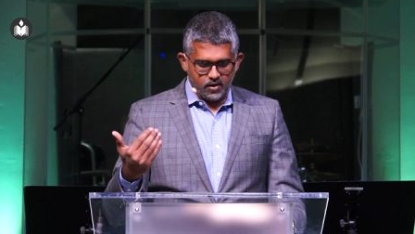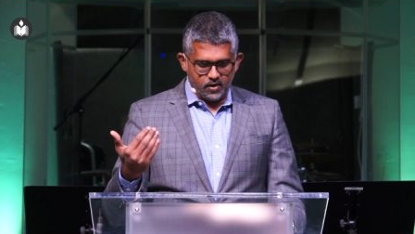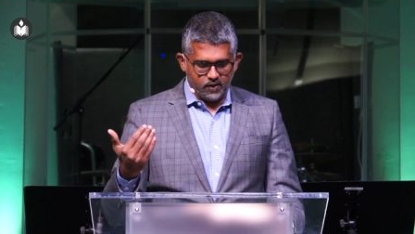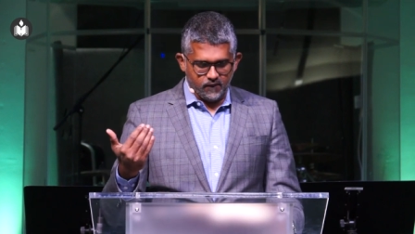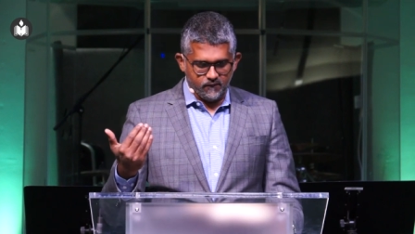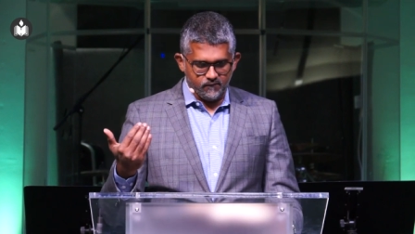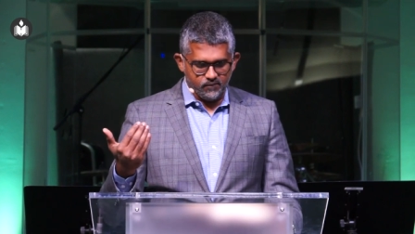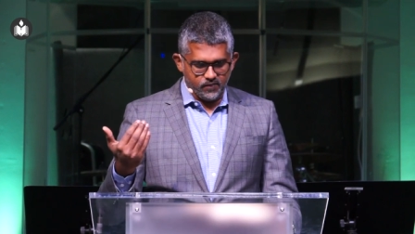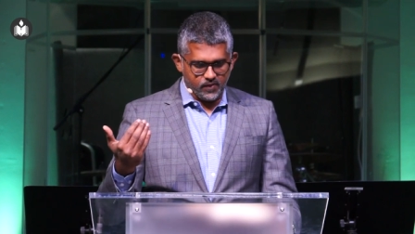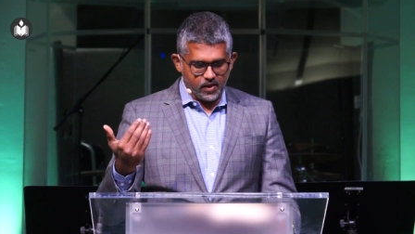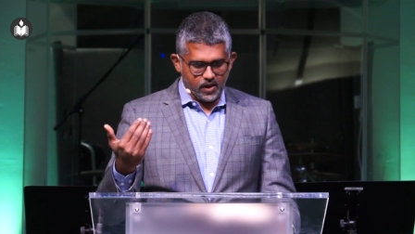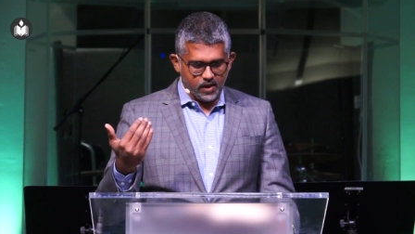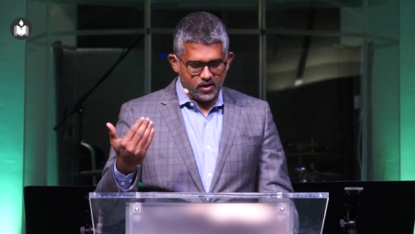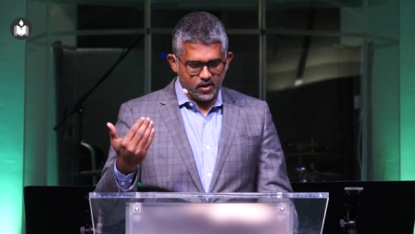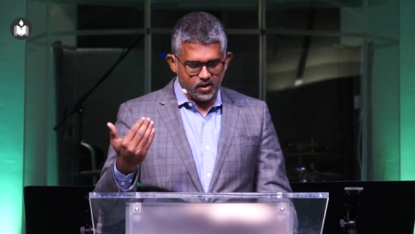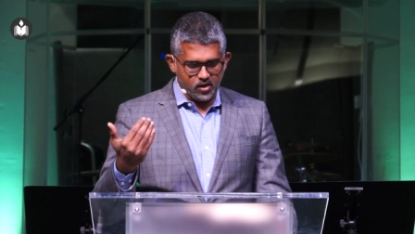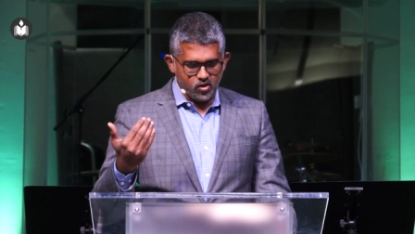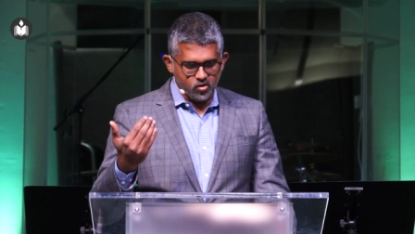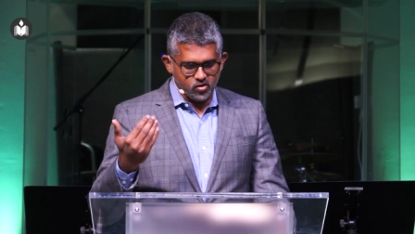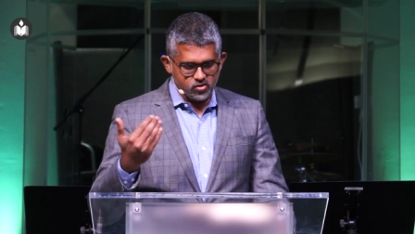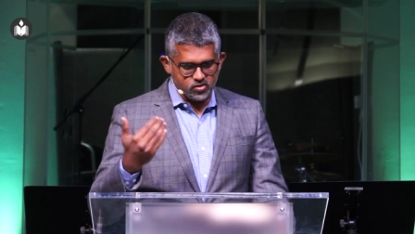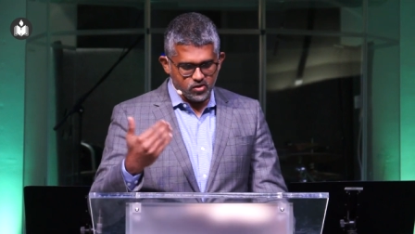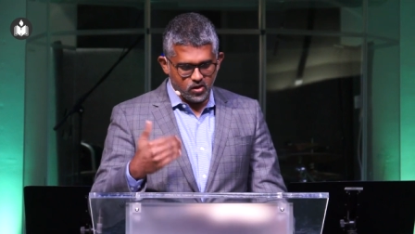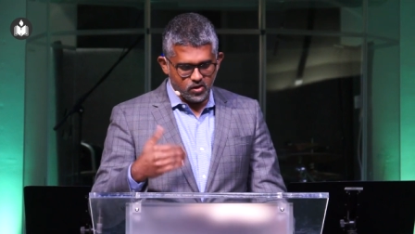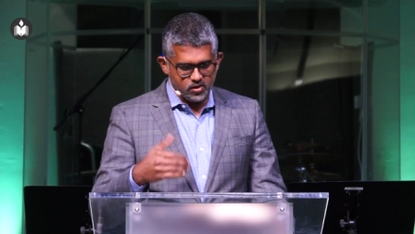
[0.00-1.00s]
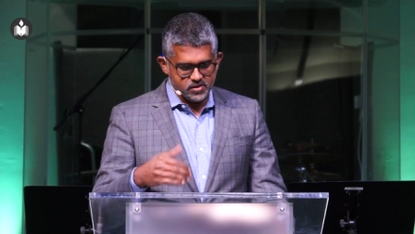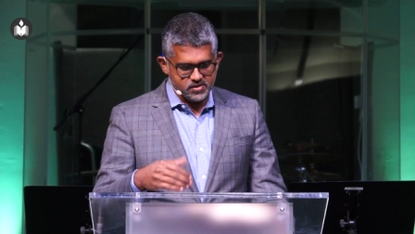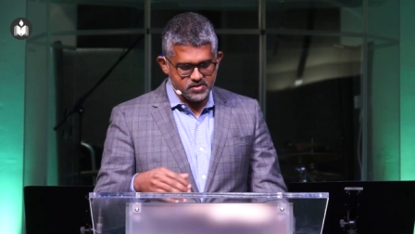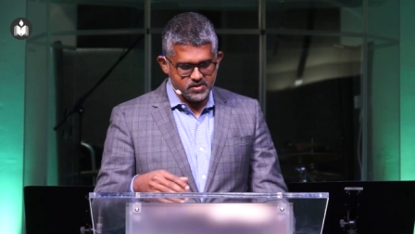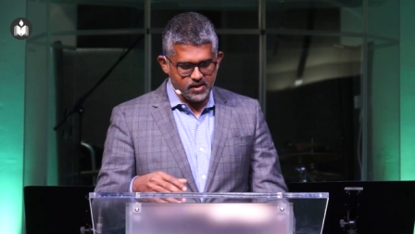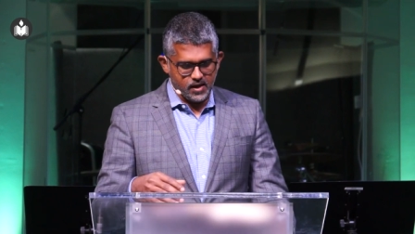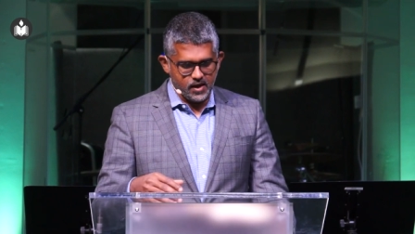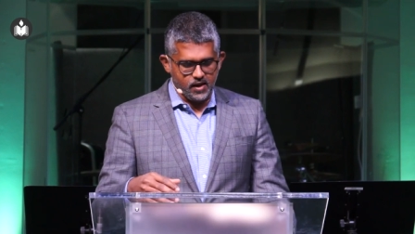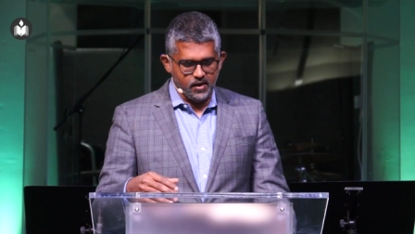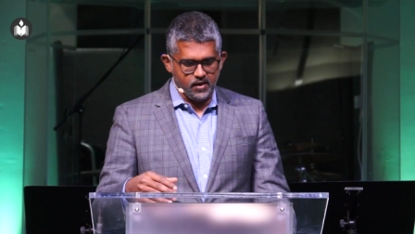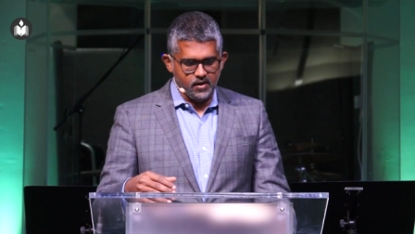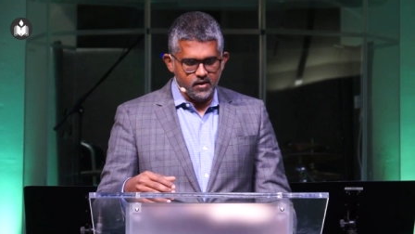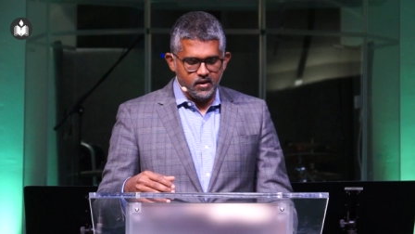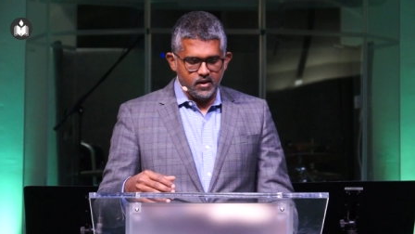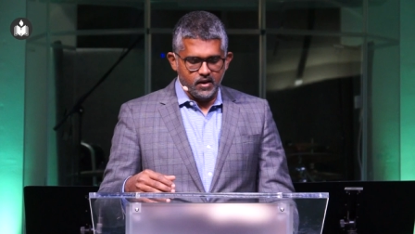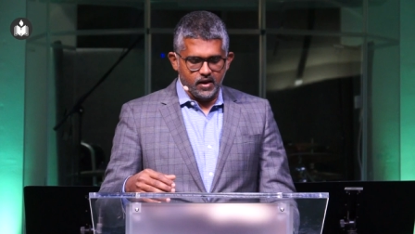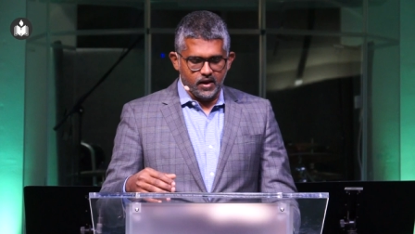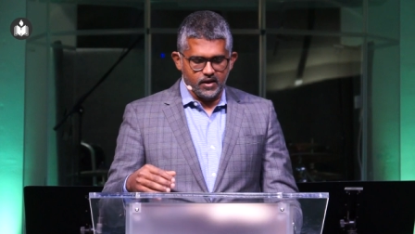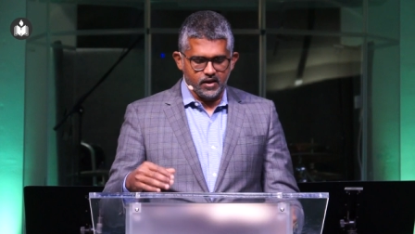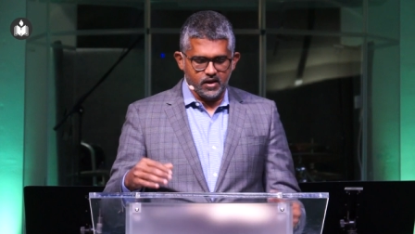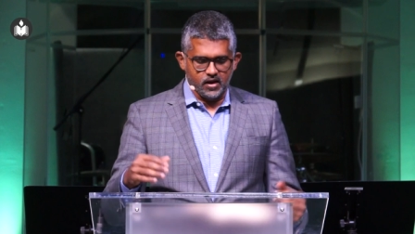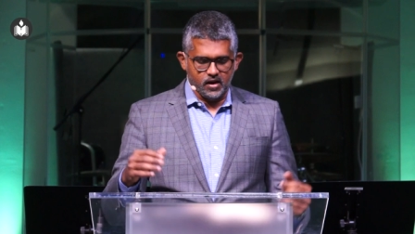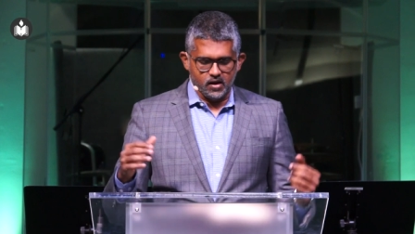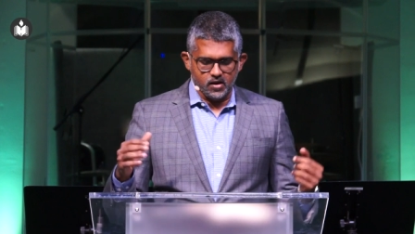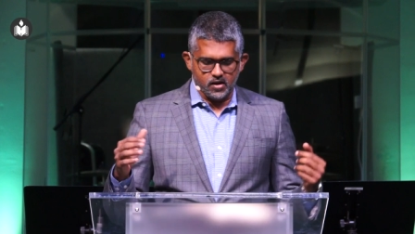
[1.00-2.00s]
Um, and he goes on to say,
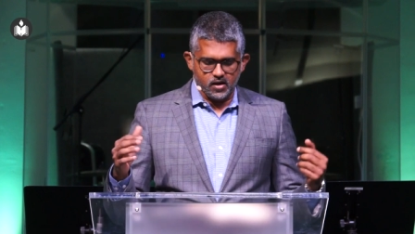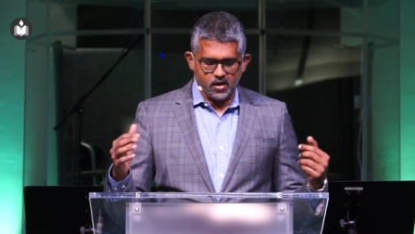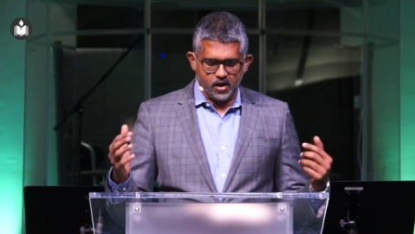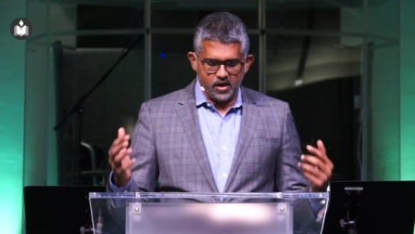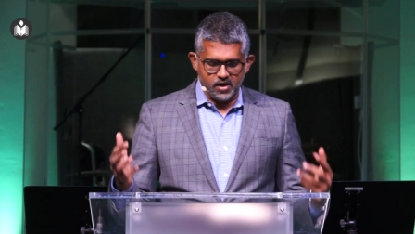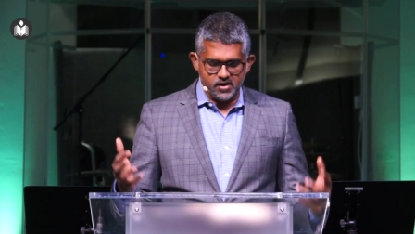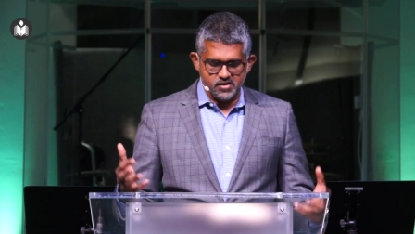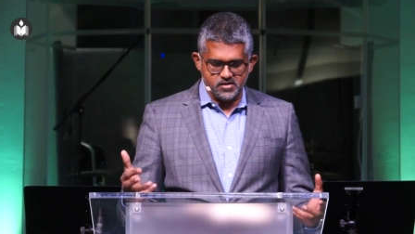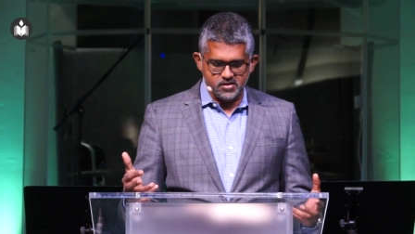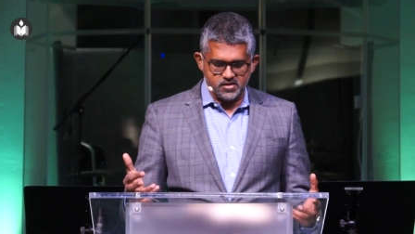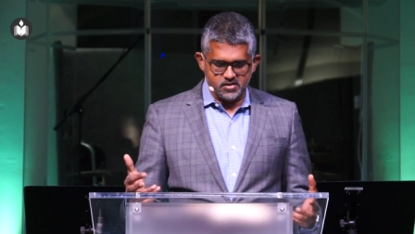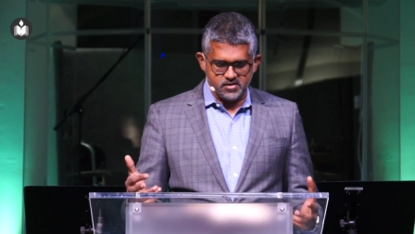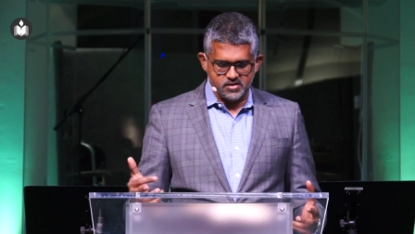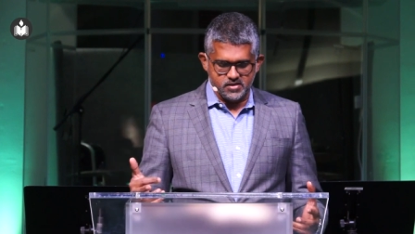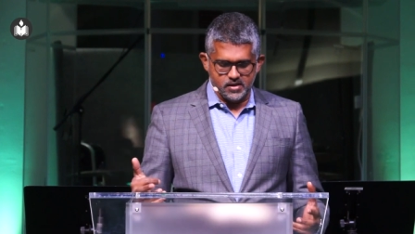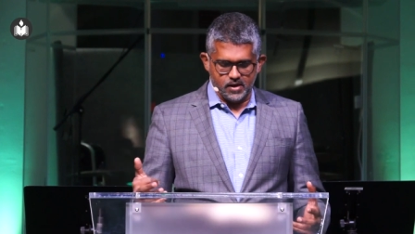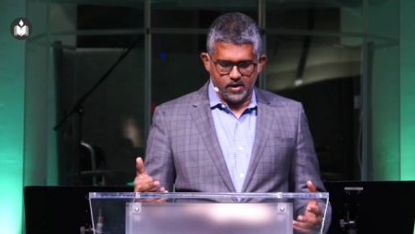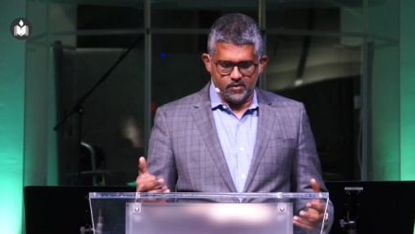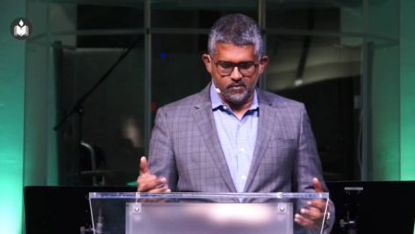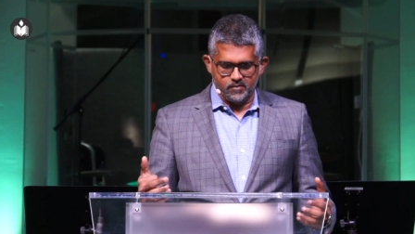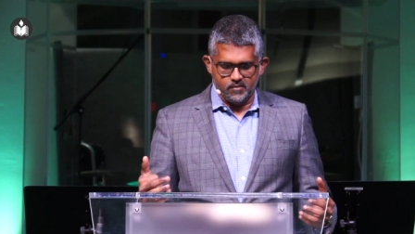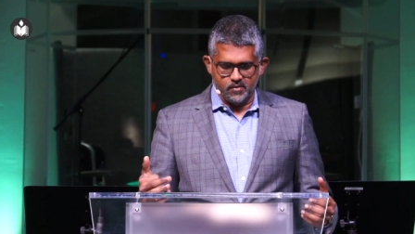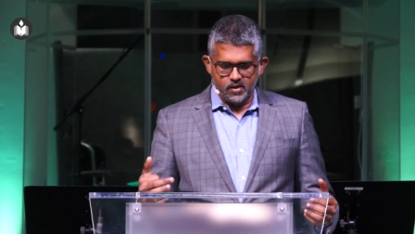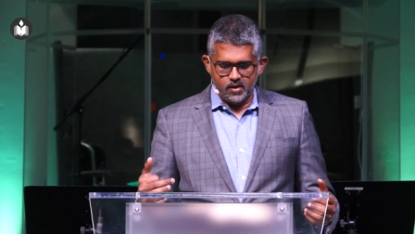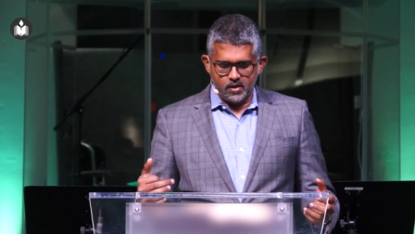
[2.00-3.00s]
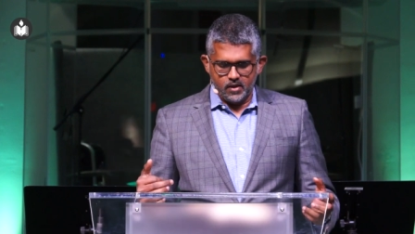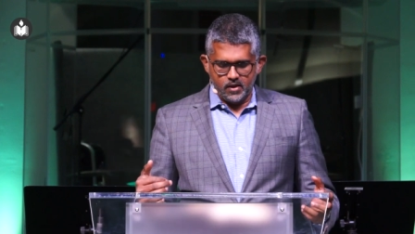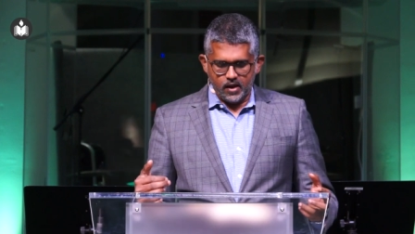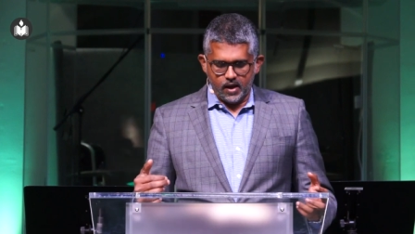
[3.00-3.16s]
and he encourages them,